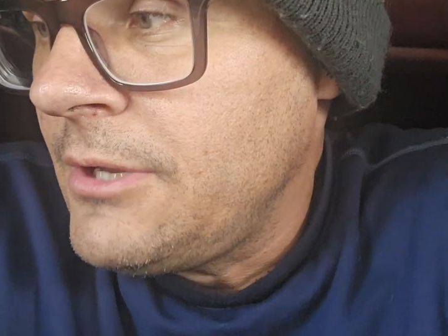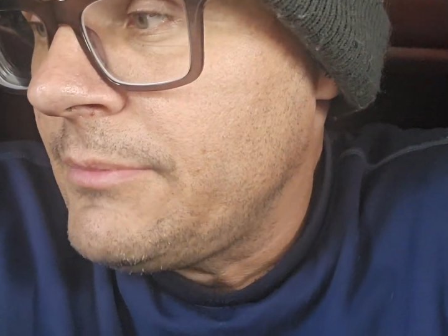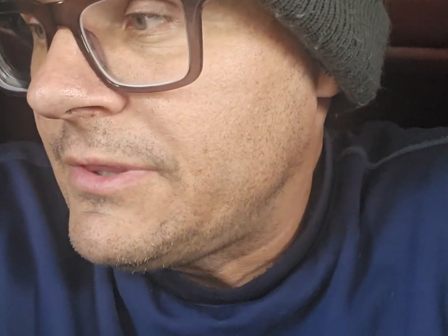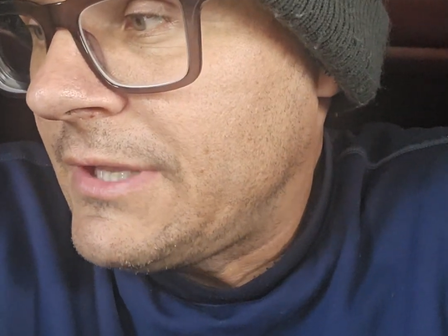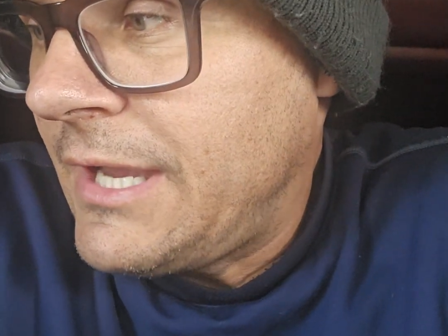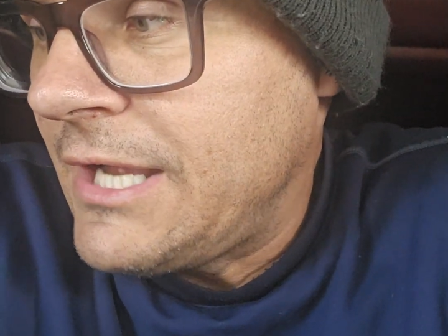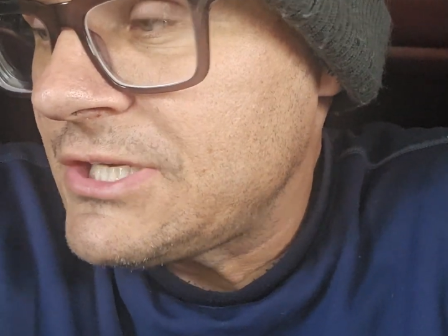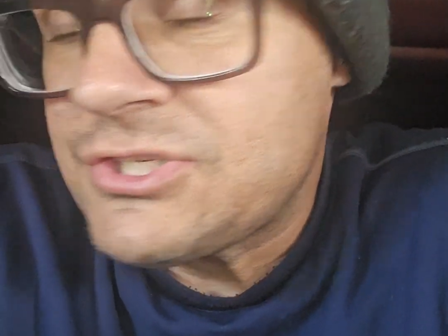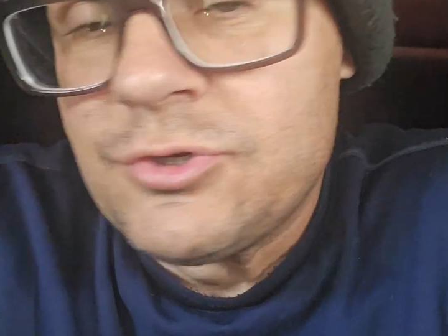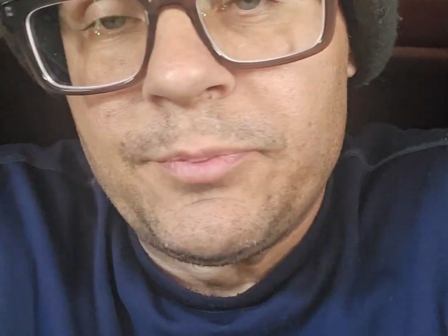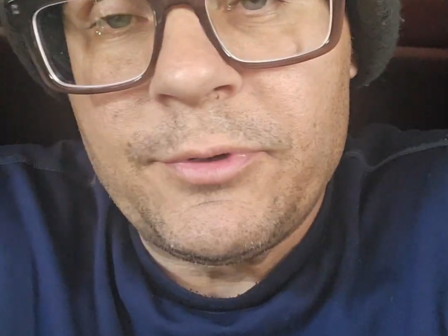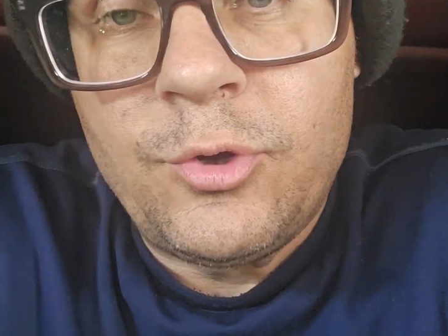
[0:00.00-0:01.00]
But the guy's
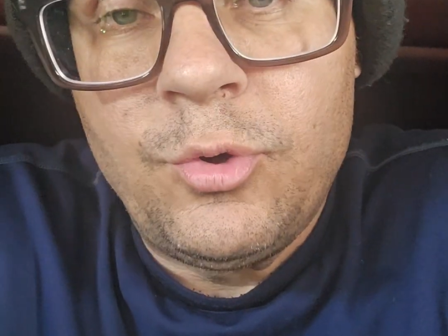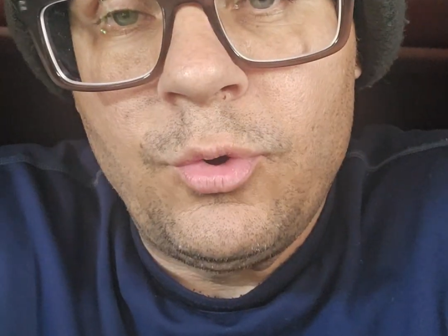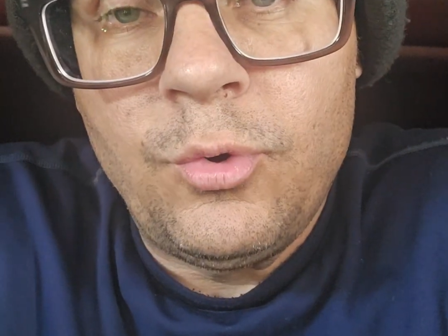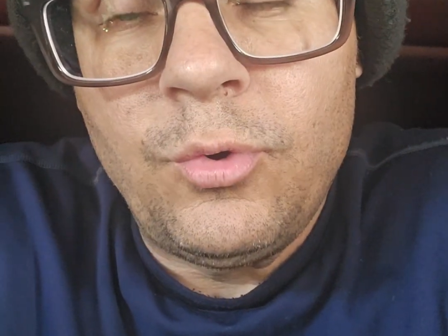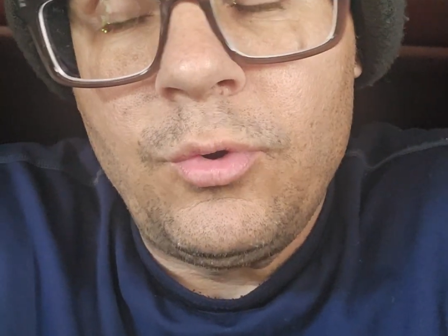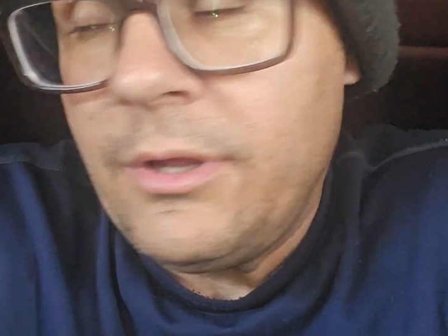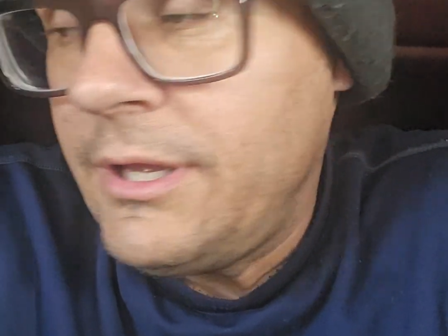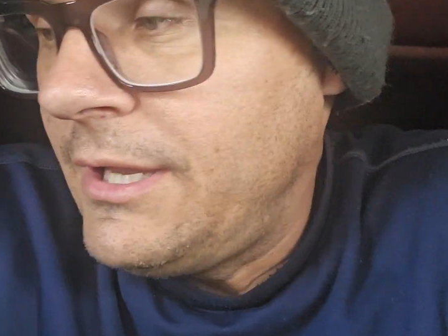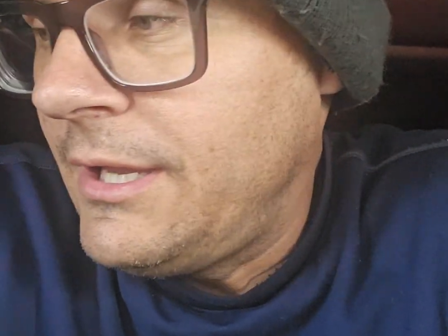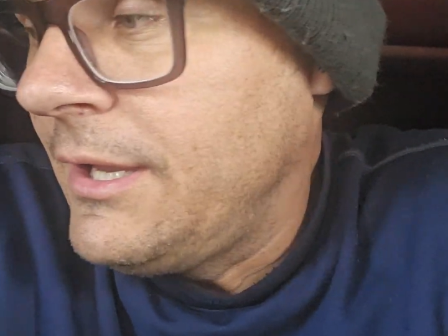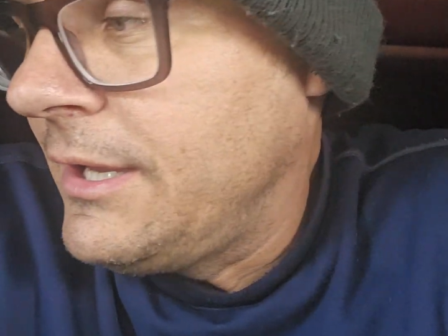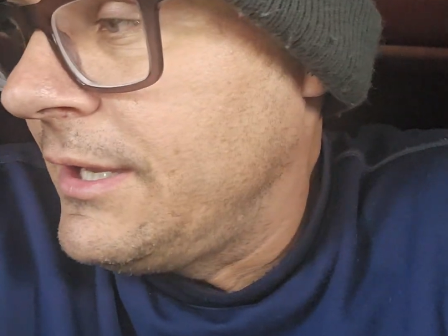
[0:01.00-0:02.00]
super cool,
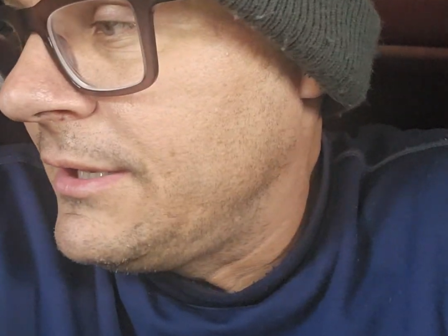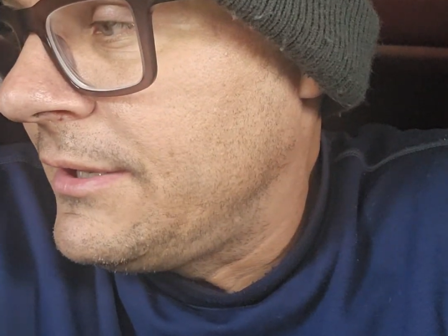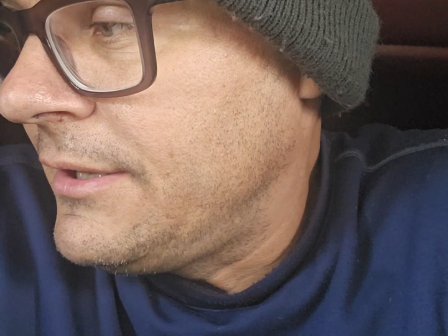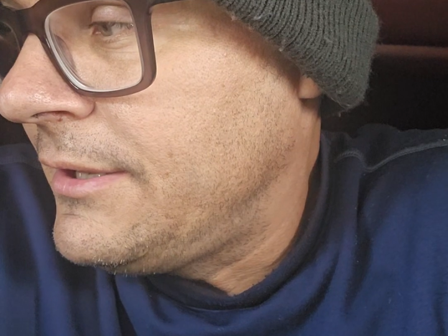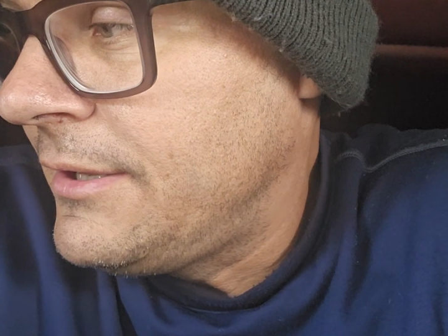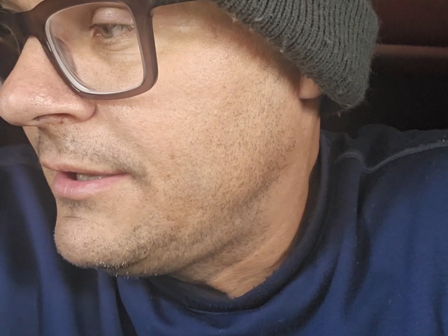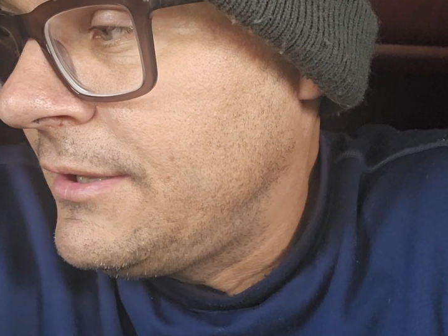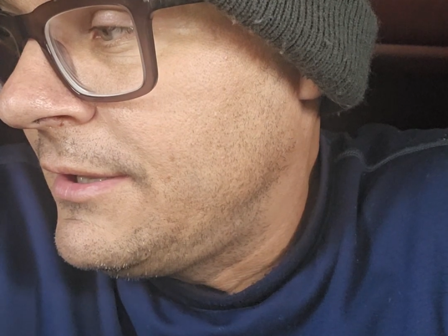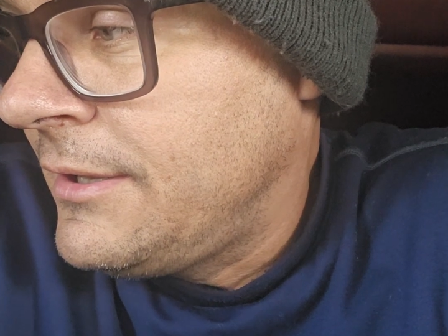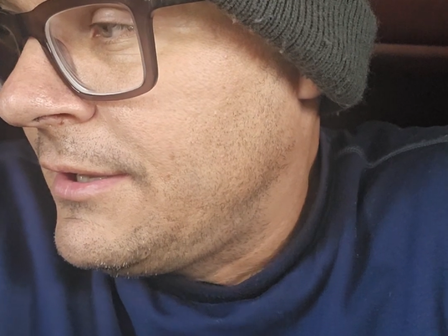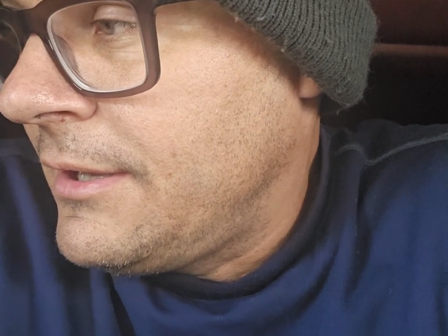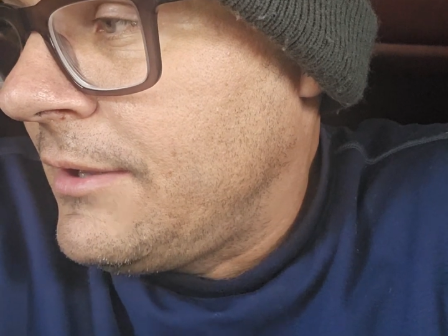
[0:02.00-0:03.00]
and
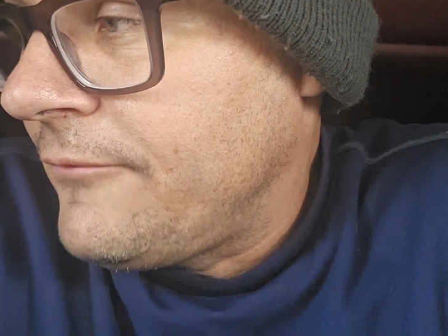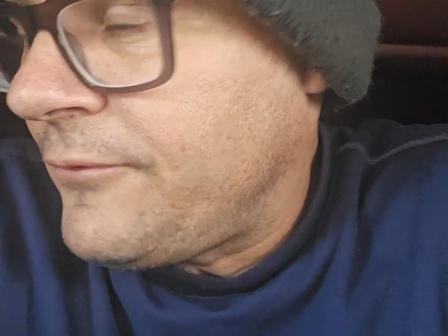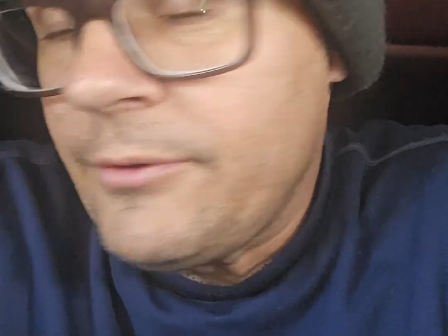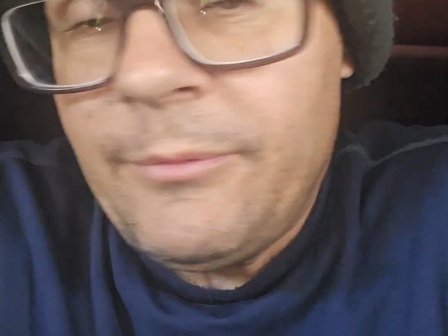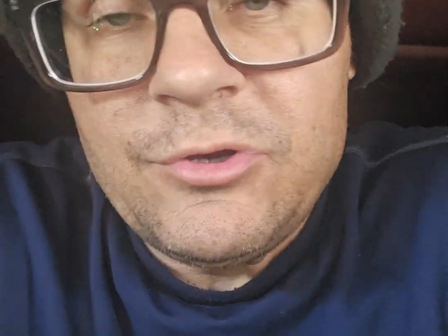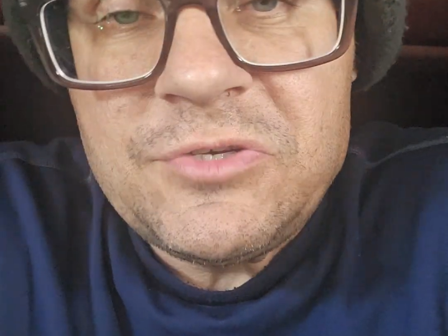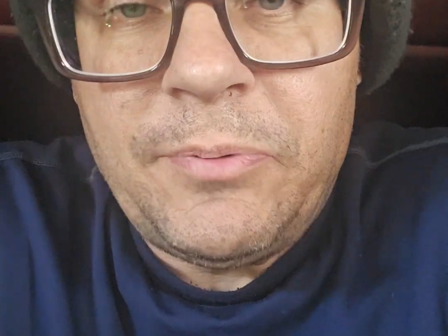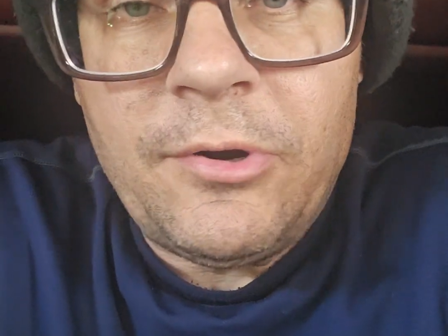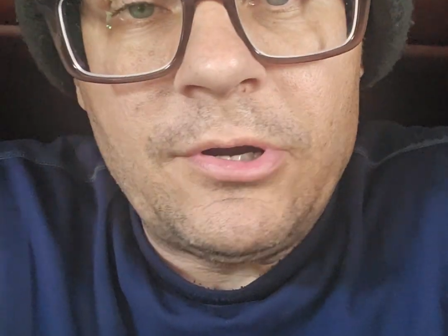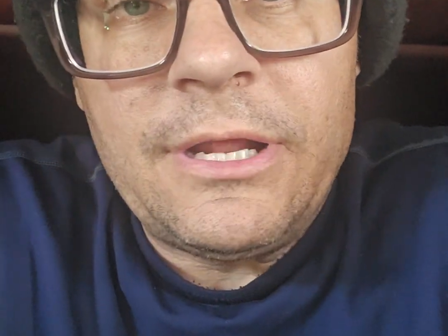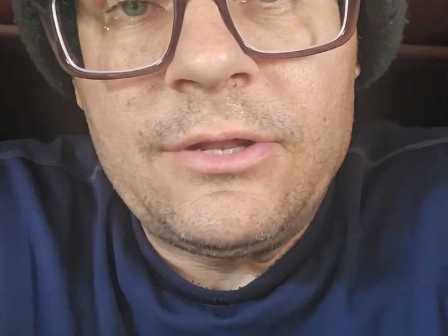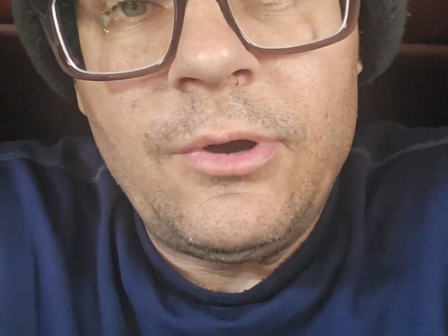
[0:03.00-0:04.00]
for the most
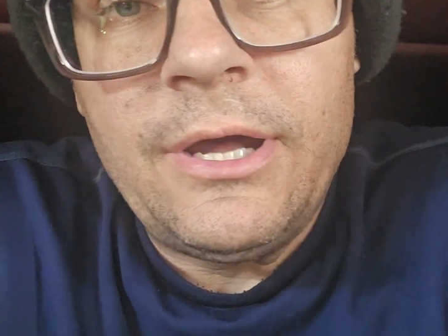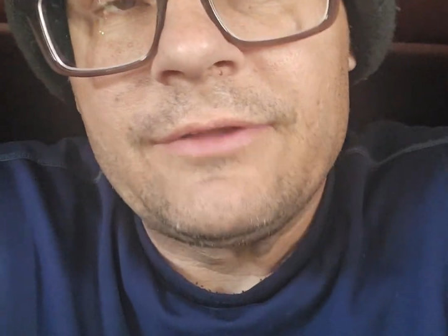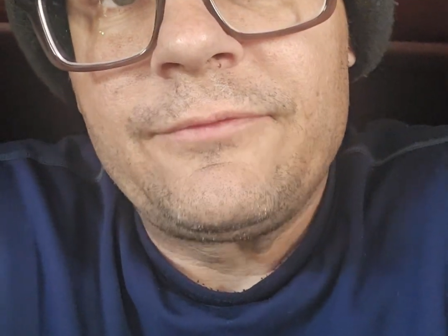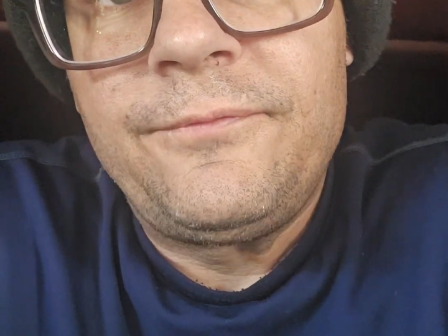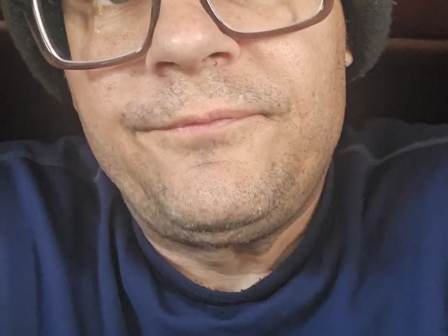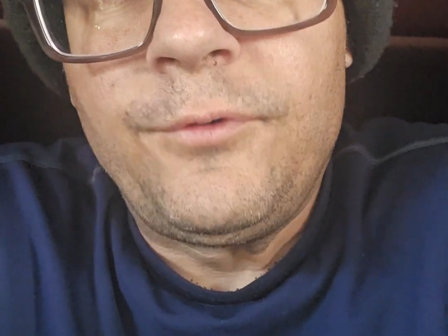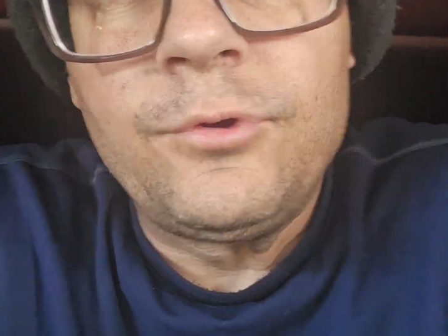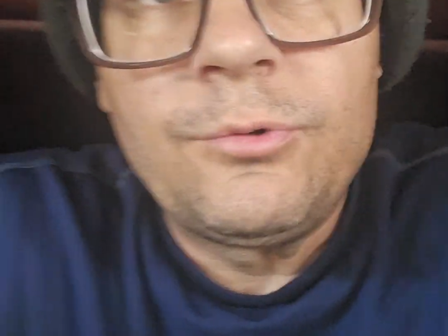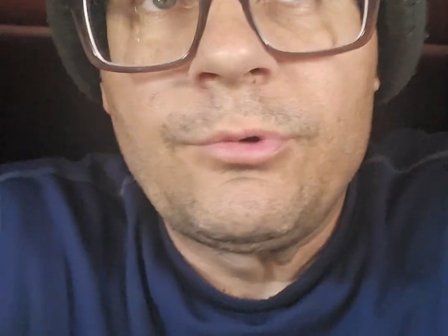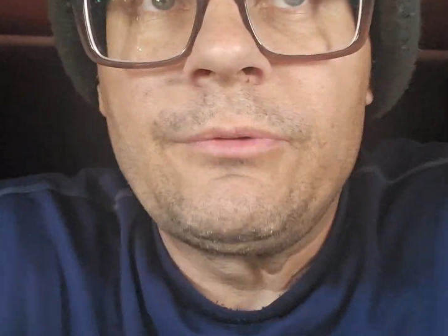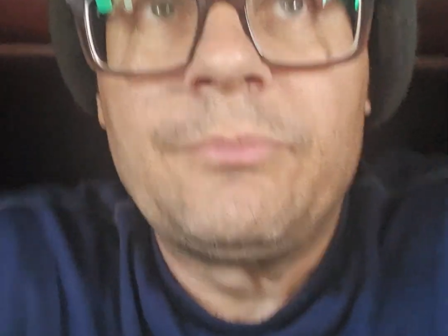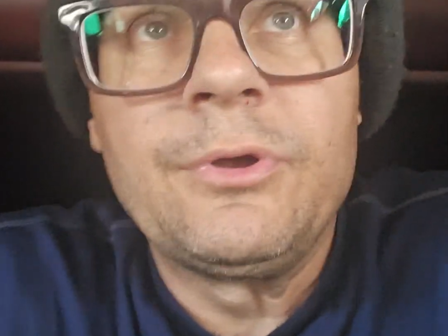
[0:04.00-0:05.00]
part, I know how to fully
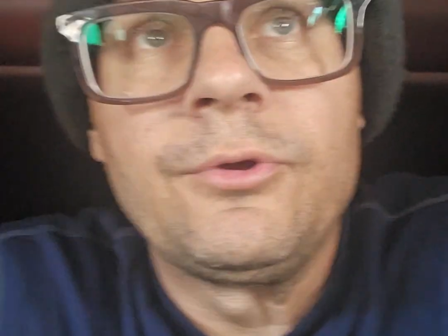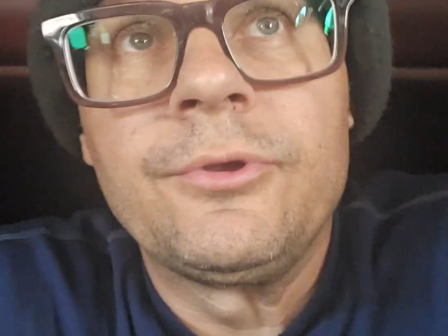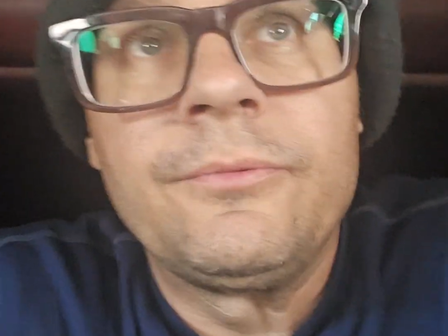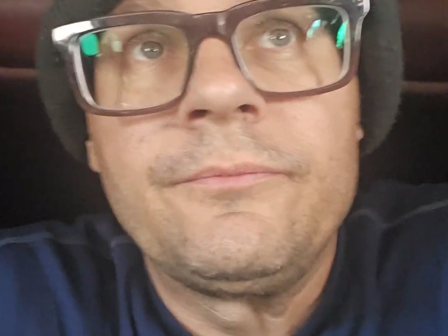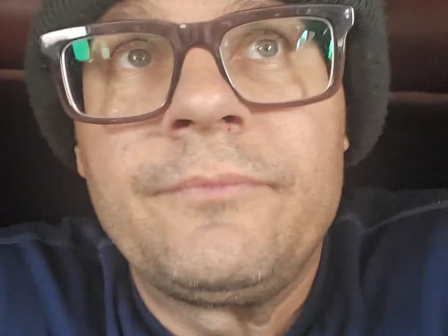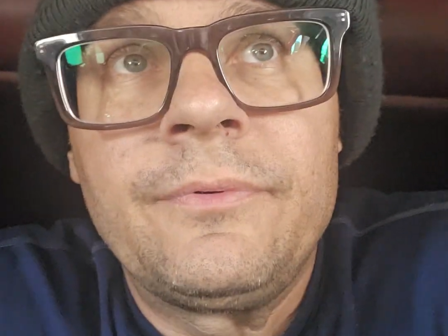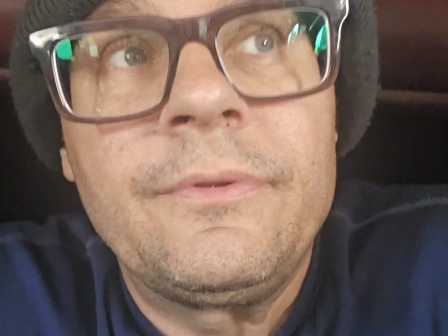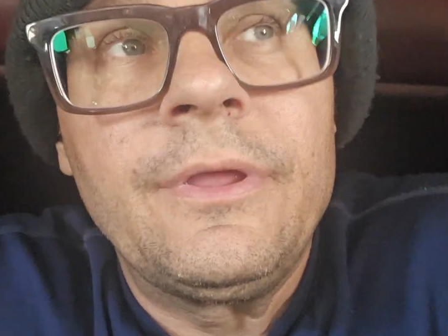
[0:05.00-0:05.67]
rebuild them.